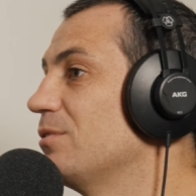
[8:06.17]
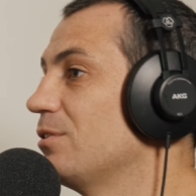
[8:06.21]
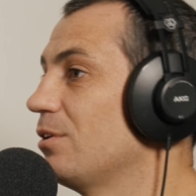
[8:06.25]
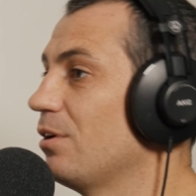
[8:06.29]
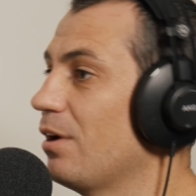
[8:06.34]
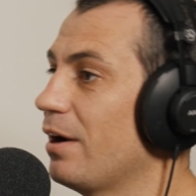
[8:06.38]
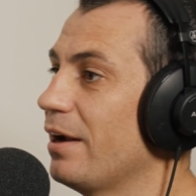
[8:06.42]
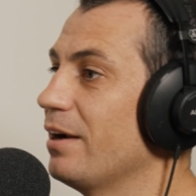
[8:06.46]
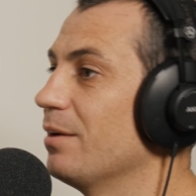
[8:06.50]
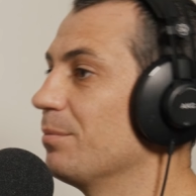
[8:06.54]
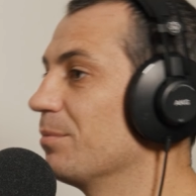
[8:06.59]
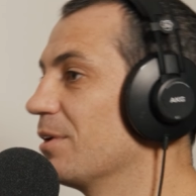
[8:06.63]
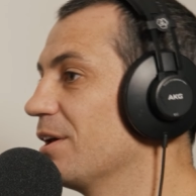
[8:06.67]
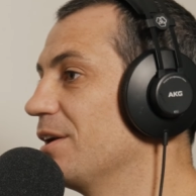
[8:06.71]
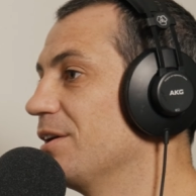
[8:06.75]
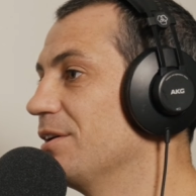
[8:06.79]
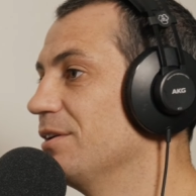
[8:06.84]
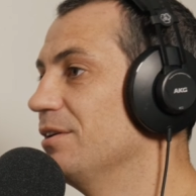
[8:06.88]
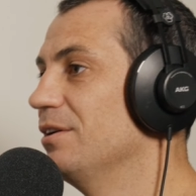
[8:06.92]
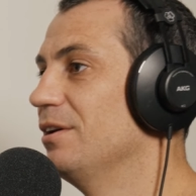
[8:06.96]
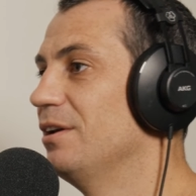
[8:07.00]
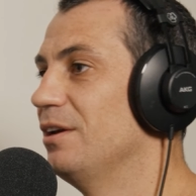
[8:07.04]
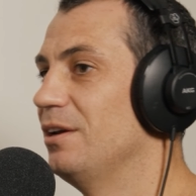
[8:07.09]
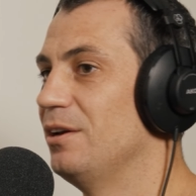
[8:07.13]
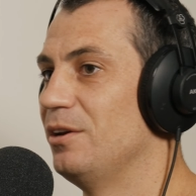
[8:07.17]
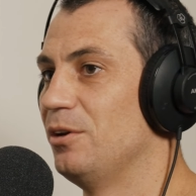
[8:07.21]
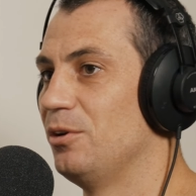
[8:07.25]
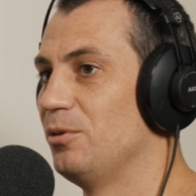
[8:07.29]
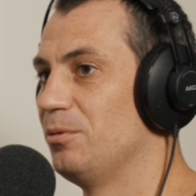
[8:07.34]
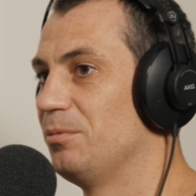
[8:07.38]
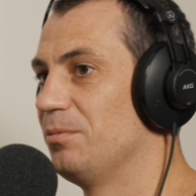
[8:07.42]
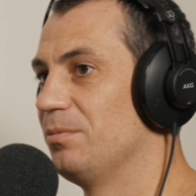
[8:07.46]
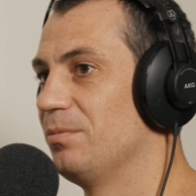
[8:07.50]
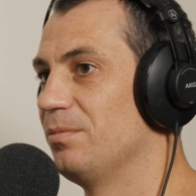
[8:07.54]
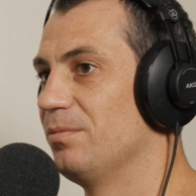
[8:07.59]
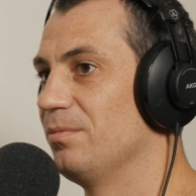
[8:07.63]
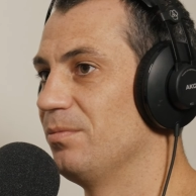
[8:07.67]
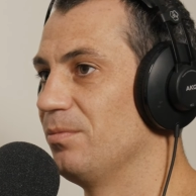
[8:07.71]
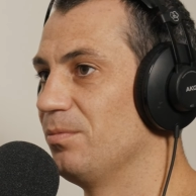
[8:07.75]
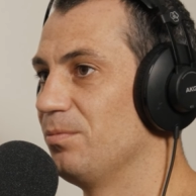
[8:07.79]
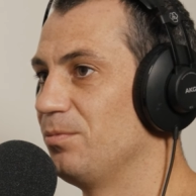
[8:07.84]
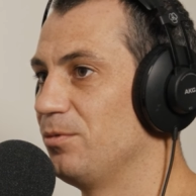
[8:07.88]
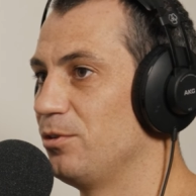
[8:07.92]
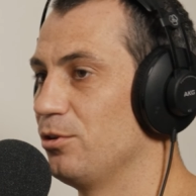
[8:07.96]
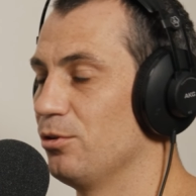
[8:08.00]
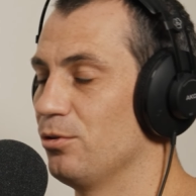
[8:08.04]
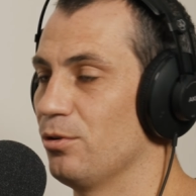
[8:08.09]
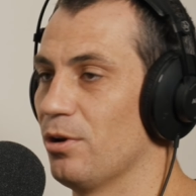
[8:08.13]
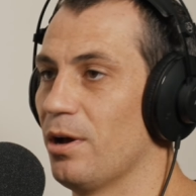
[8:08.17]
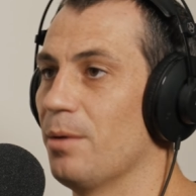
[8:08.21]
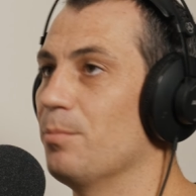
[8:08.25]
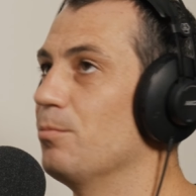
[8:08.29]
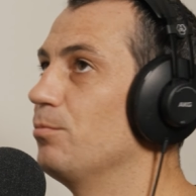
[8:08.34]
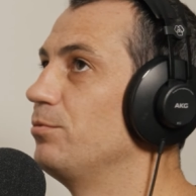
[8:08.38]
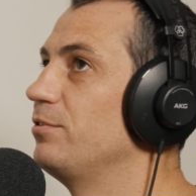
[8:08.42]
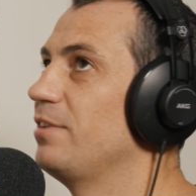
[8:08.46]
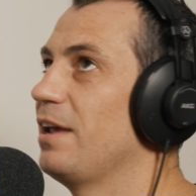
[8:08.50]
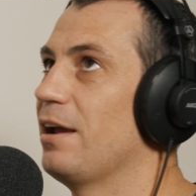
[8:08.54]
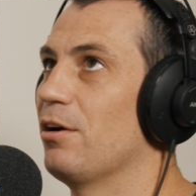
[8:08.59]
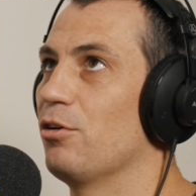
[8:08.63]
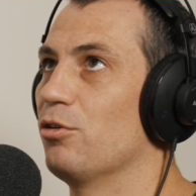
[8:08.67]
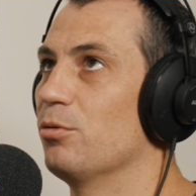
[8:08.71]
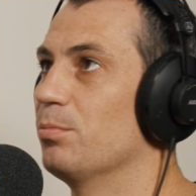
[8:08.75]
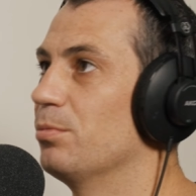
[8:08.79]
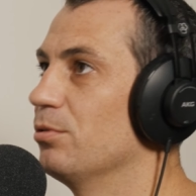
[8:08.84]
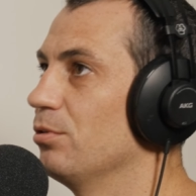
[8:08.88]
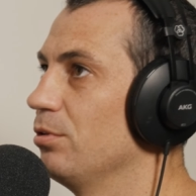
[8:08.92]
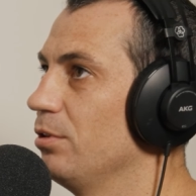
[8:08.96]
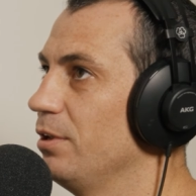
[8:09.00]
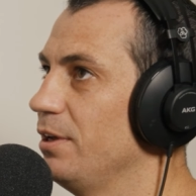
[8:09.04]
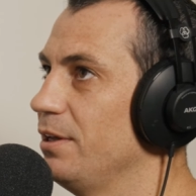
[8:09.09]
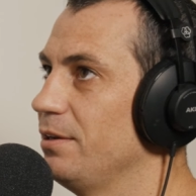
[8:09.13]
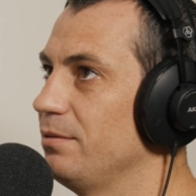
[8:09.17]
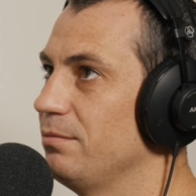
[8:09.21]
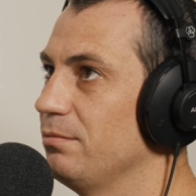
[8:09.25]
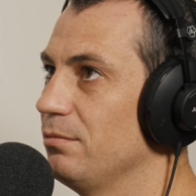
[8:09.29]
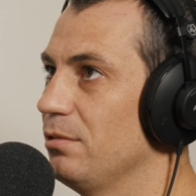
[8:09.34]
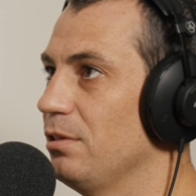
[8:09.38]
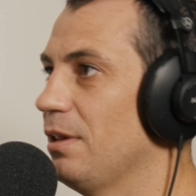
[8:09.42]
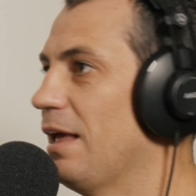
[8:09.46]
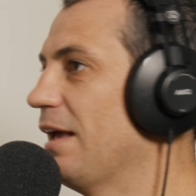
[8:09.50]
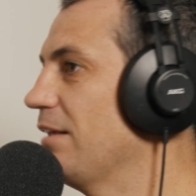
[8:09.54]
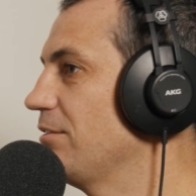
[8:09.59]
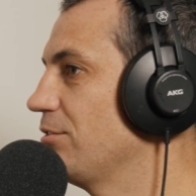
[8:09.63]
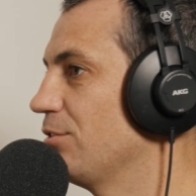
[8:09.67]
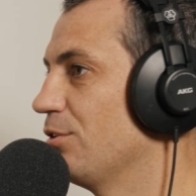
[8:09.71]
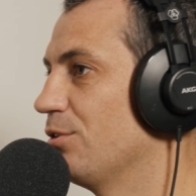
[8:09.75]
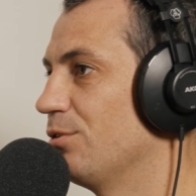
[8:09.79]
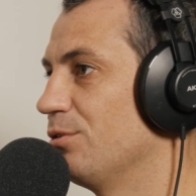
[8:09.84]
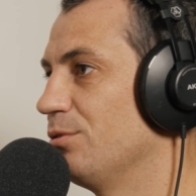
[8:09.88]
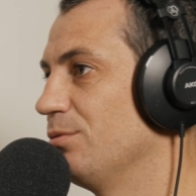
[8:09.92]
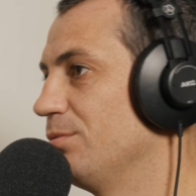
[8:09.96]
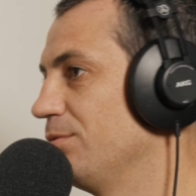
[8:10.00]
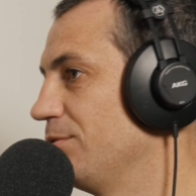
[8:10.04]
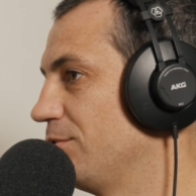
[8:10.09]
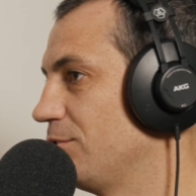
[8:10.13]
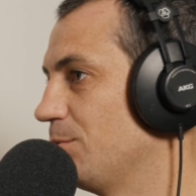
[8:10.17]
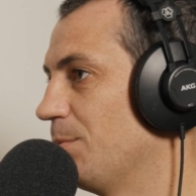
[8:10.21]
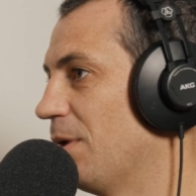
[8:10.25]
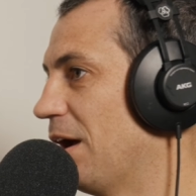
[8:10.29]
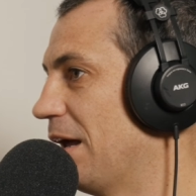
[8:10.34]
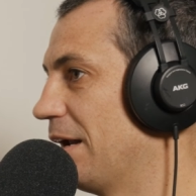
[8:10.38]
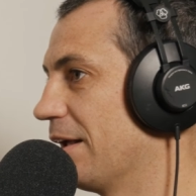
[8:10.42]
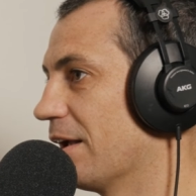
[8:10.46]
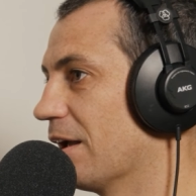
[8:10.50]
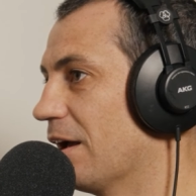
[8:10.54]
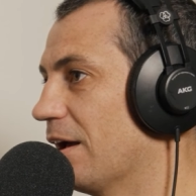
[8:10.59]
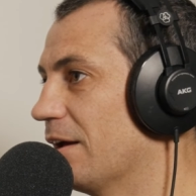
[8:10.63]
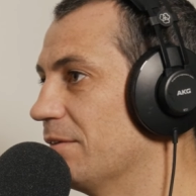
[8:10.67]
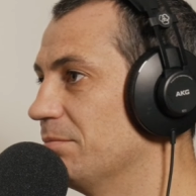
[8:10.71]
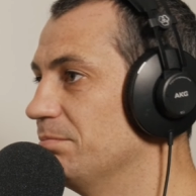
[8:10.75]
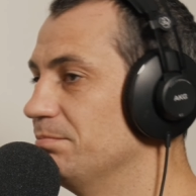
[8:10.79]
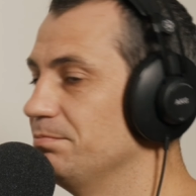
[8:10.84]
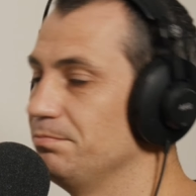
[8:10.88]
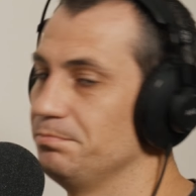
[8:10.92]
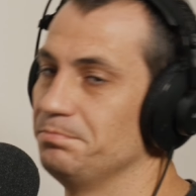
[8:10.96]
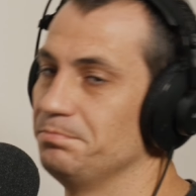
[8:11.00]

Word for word: All right, I'm going to do. I'm terrible at lasso spider guard.